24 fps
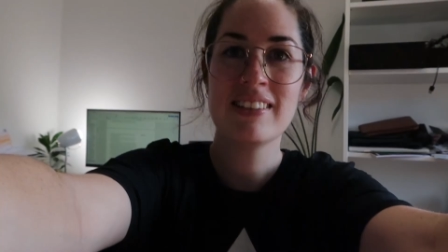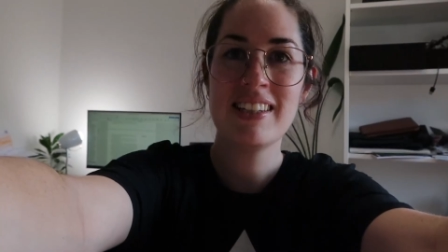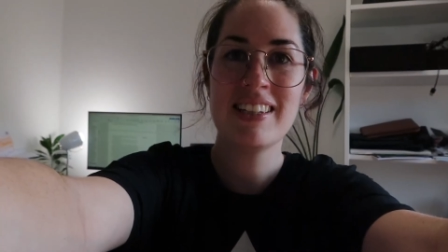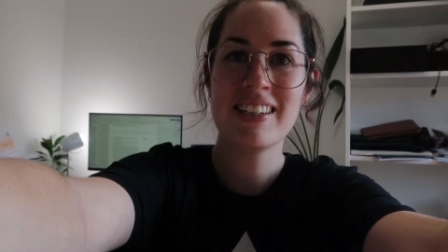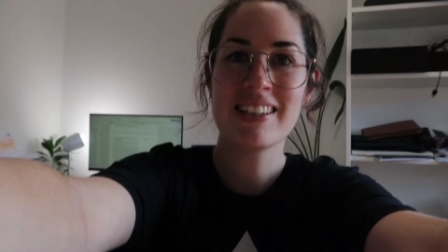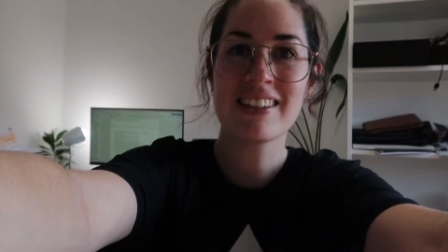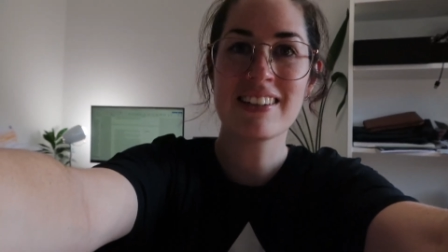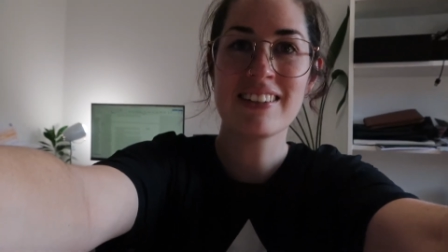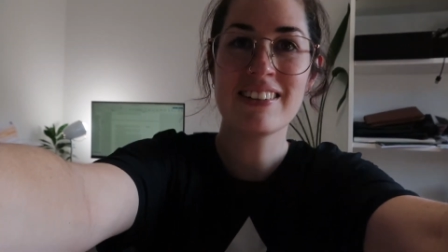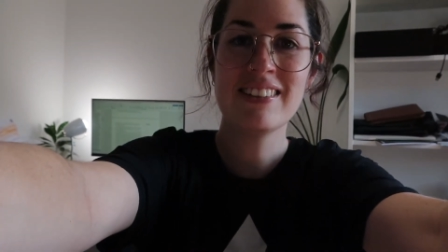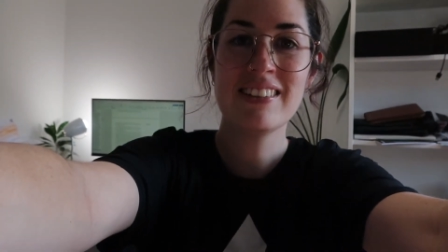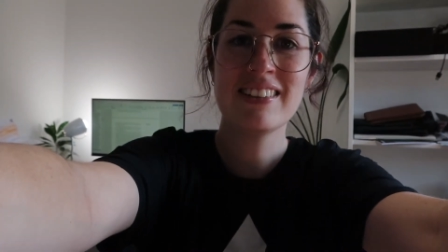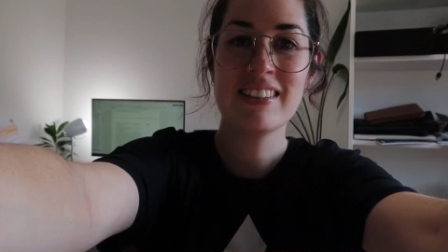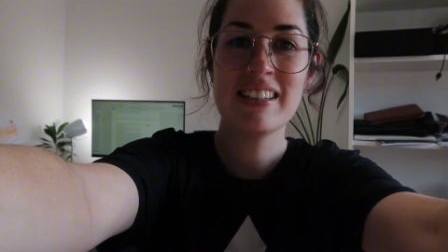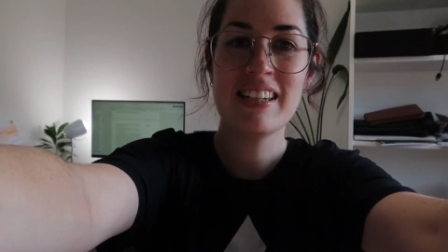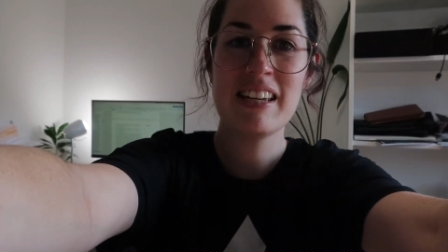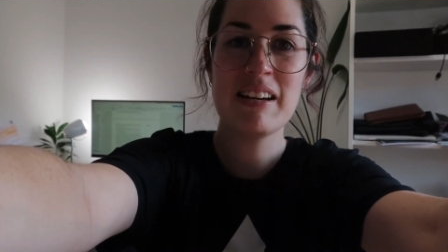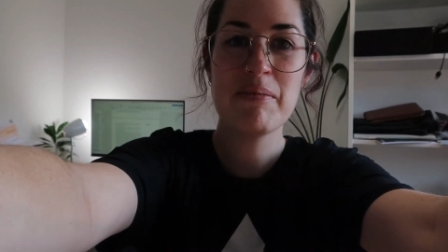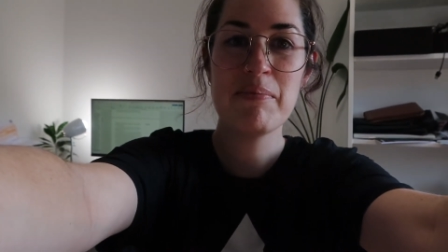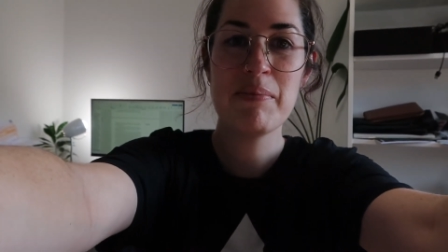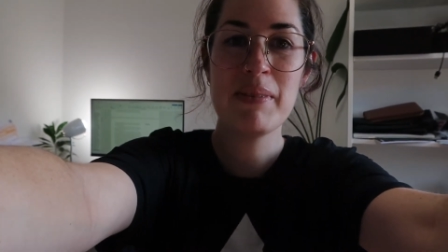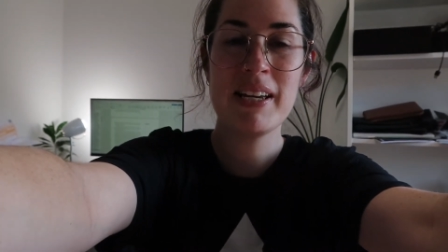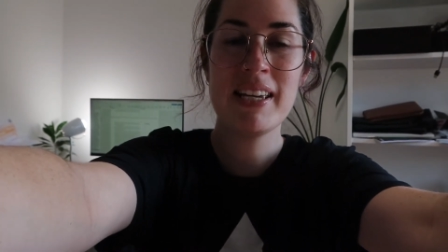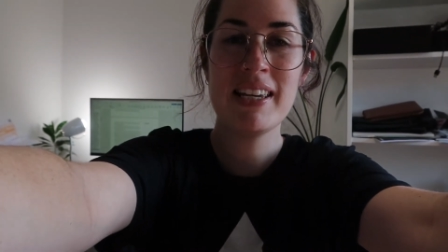you go.
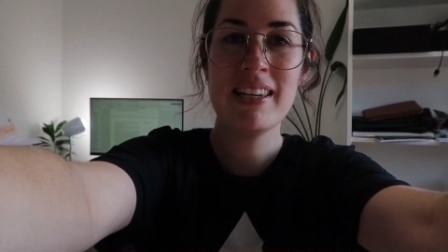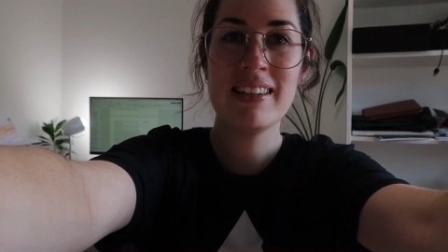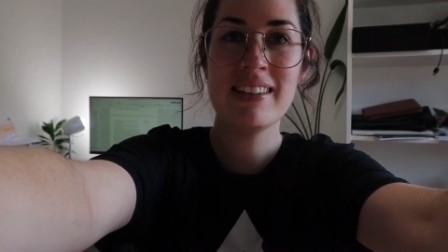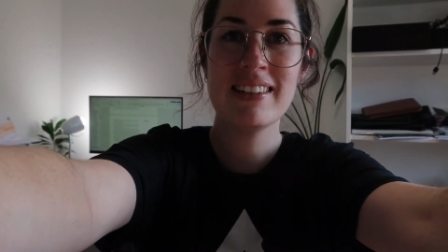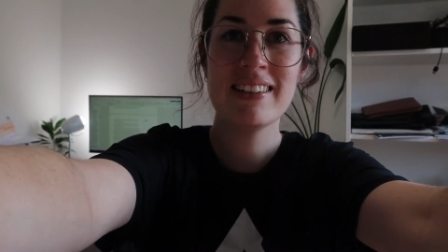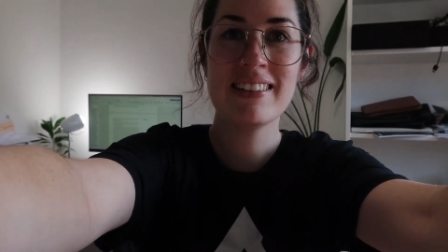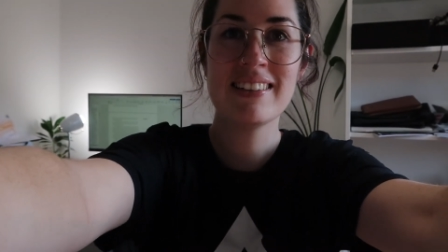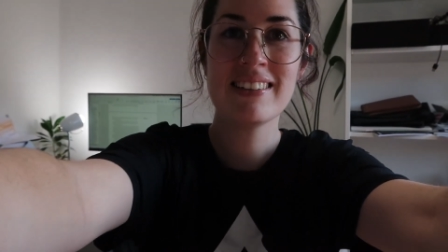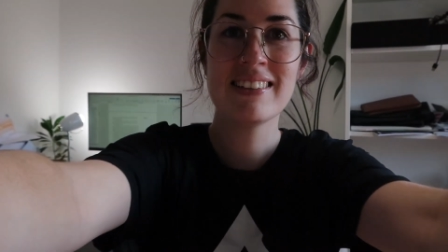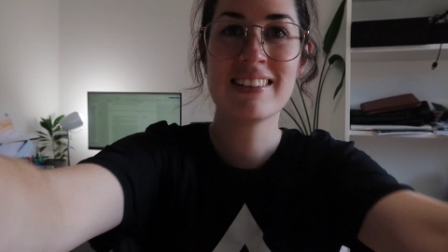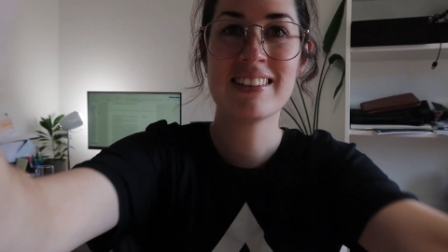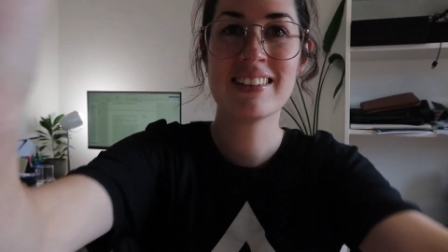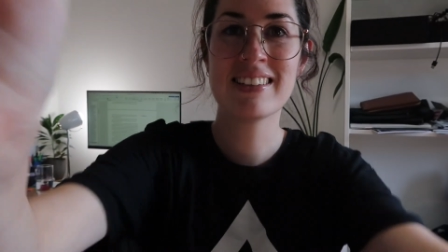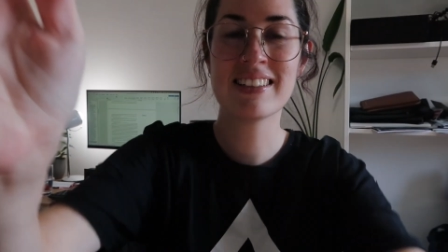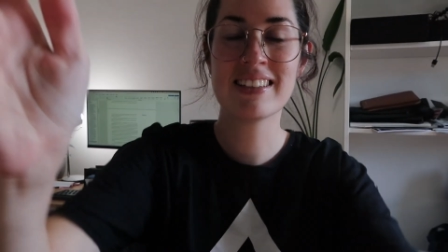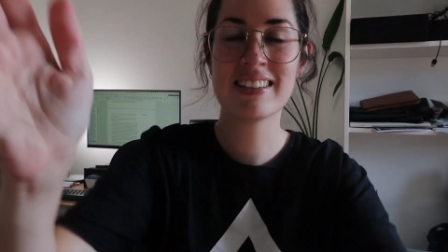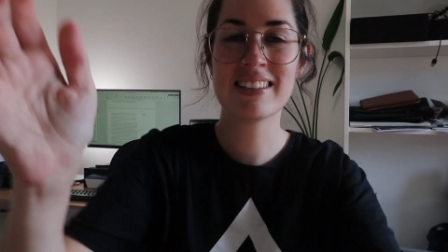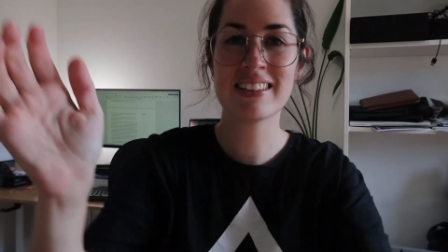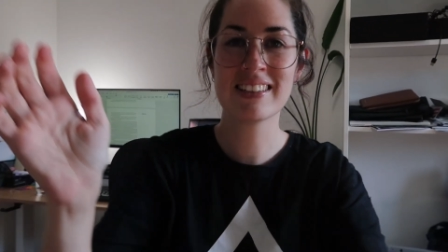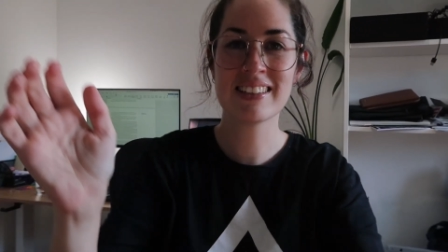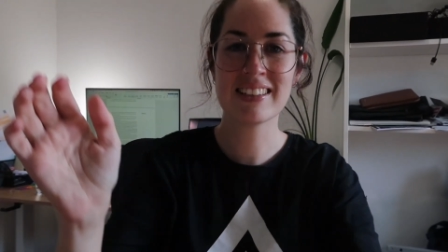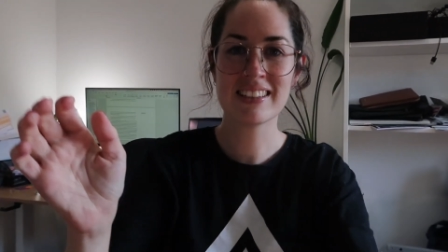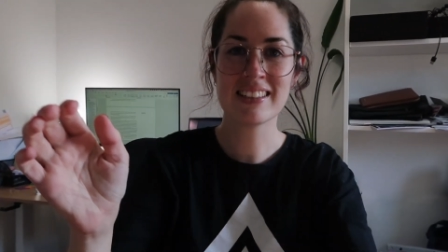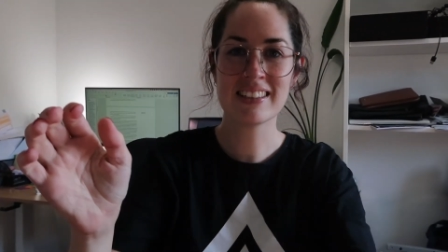Now my,
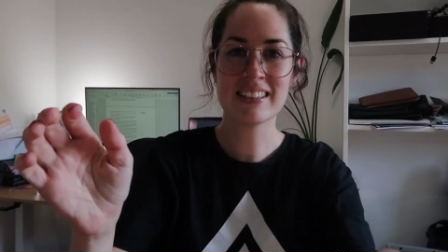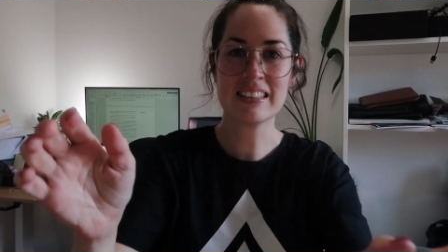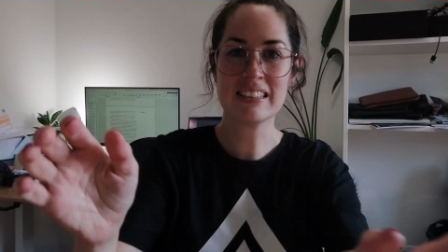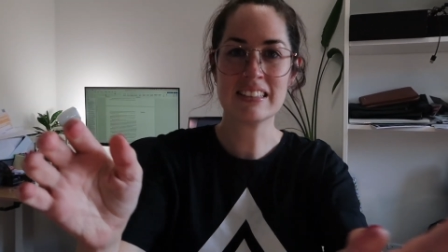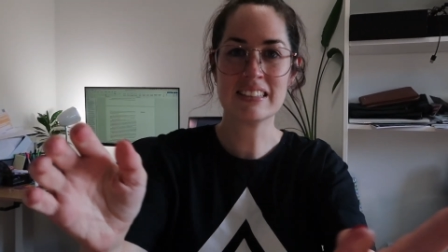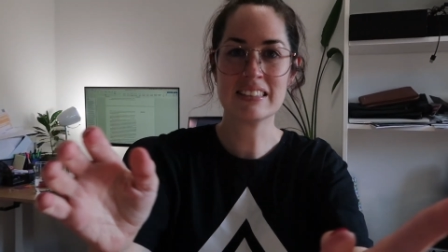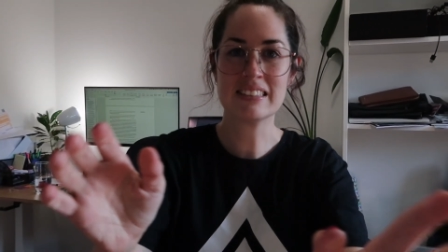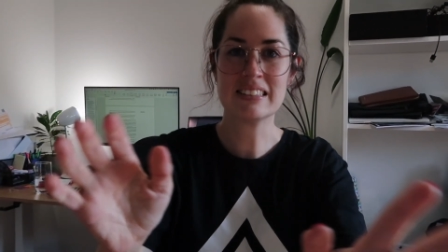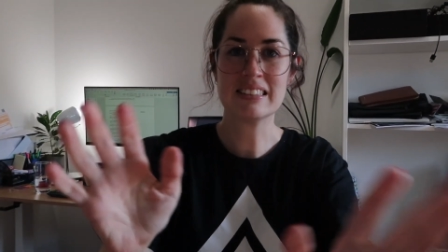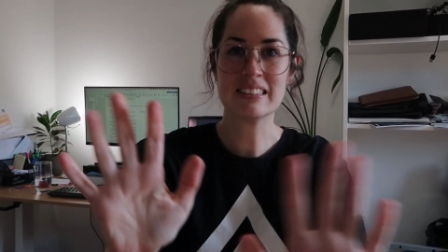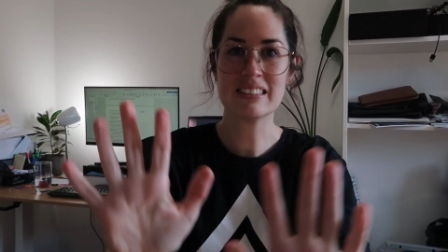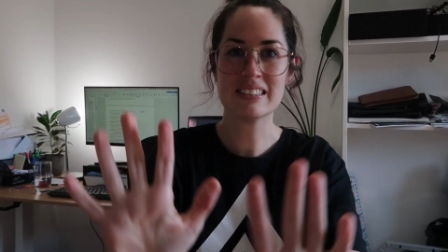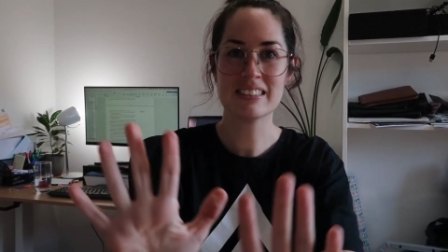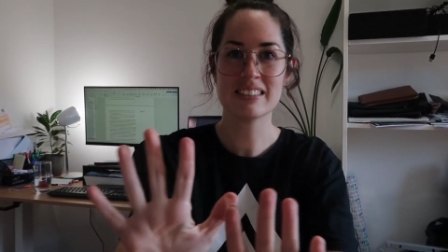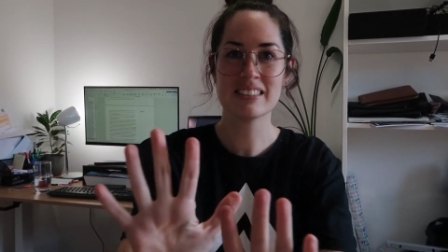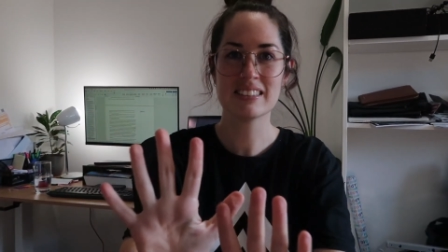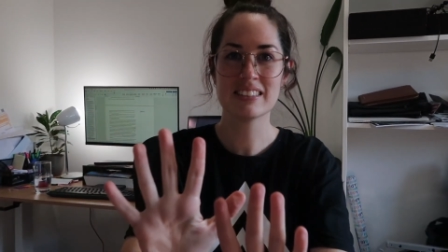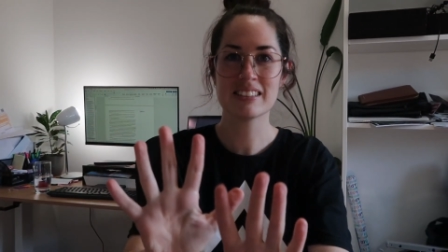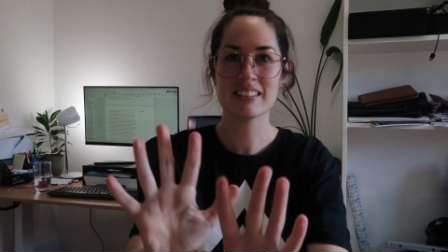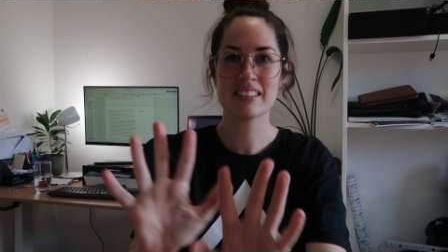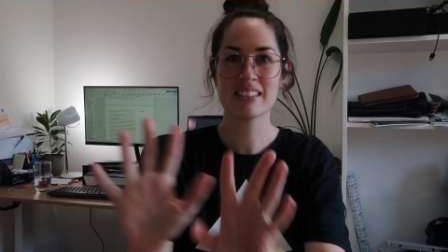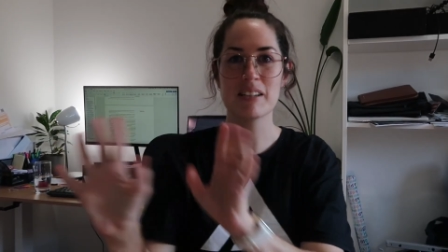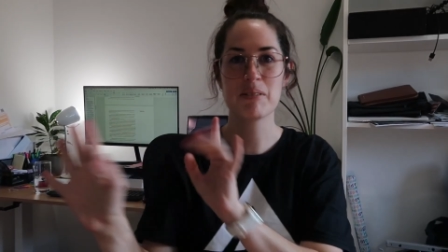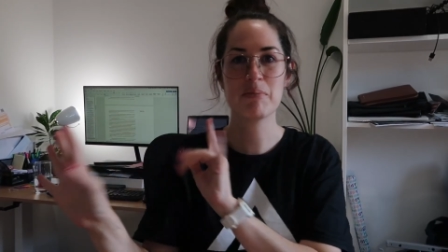
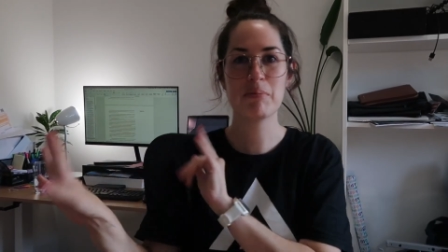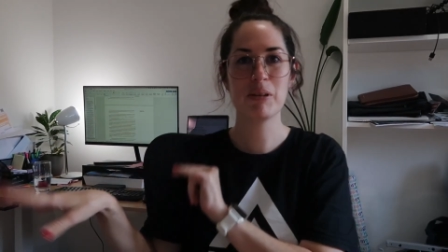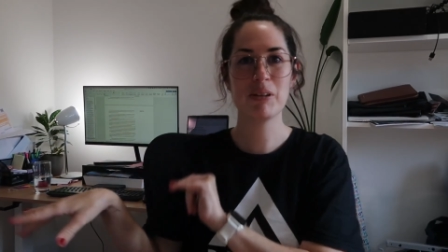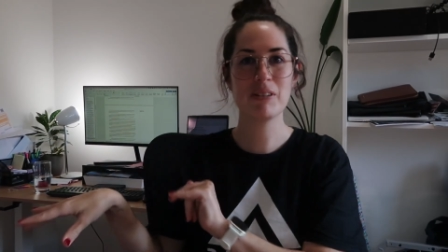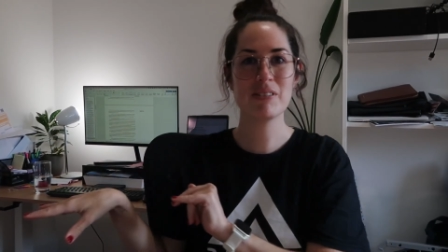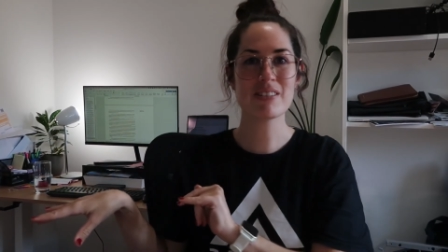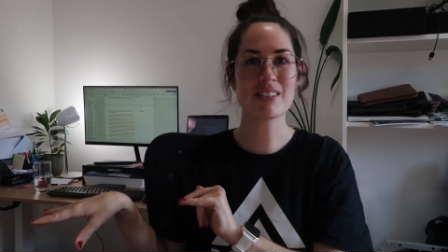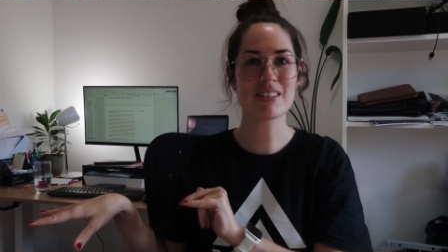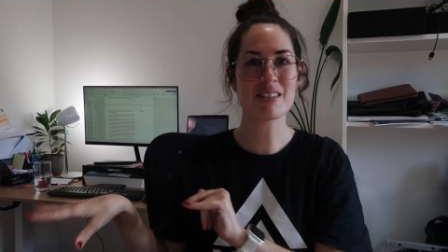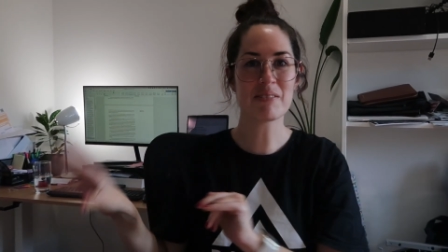computer's